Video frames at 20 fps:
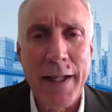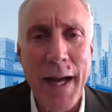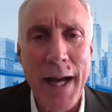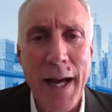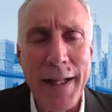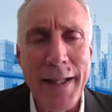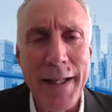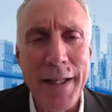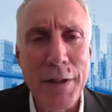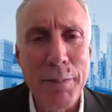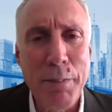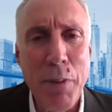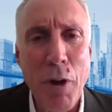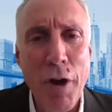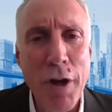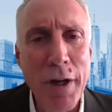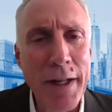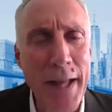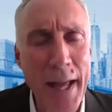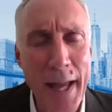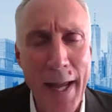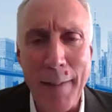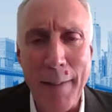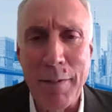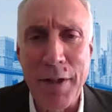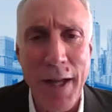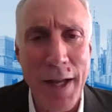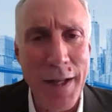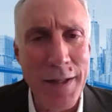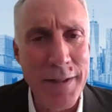I think, is partly
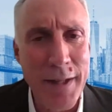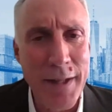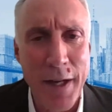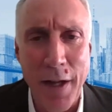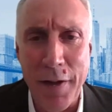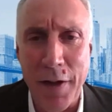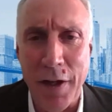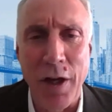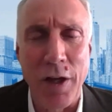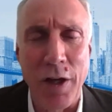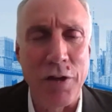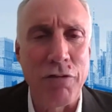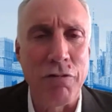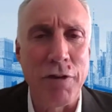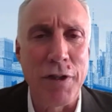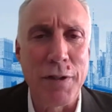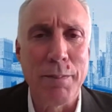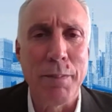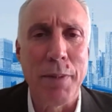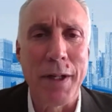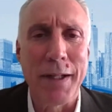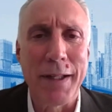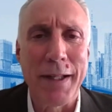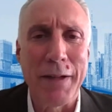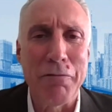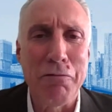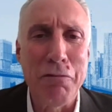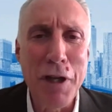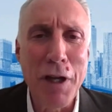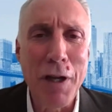aimed, yes, at other countries, but
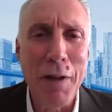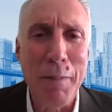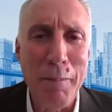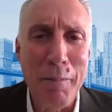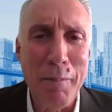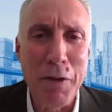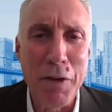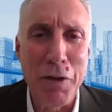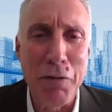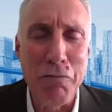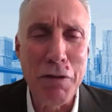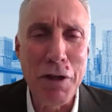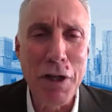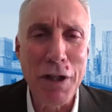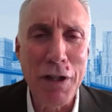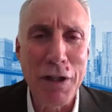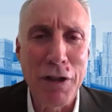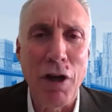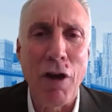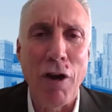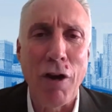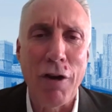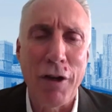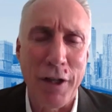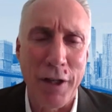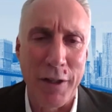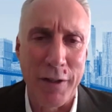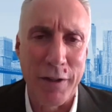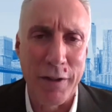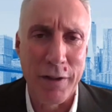the real
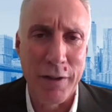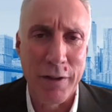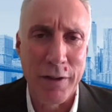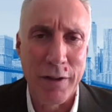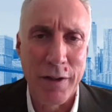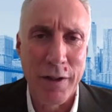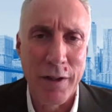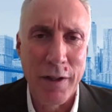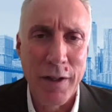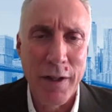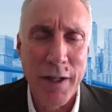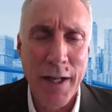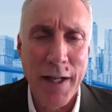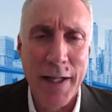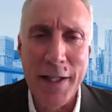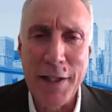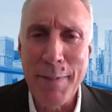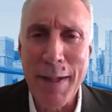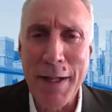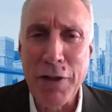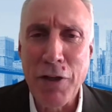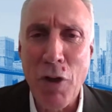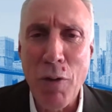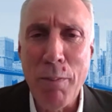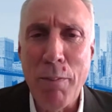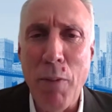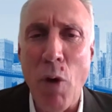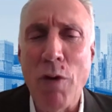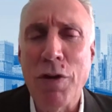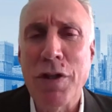target, and he's made no
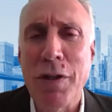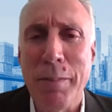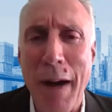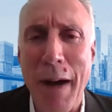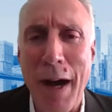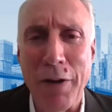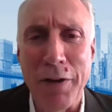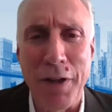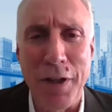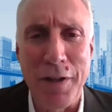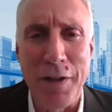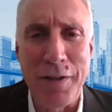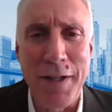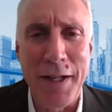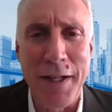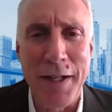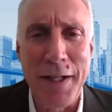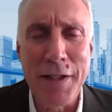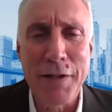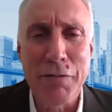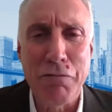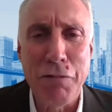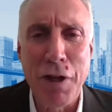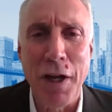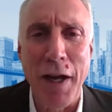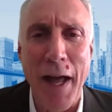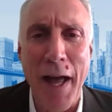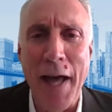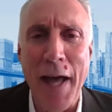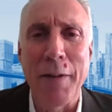bones about this, that his
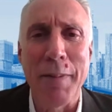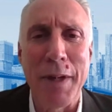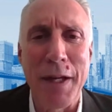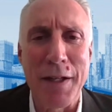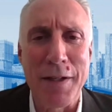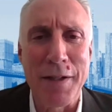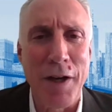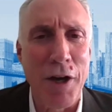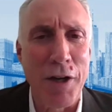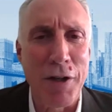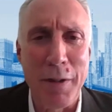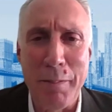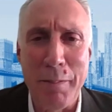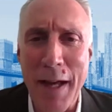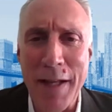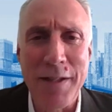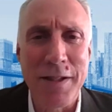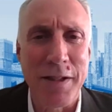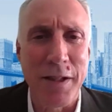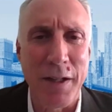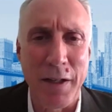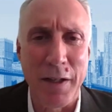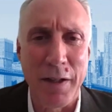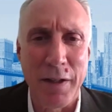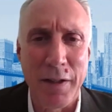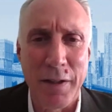real enemies are domestic.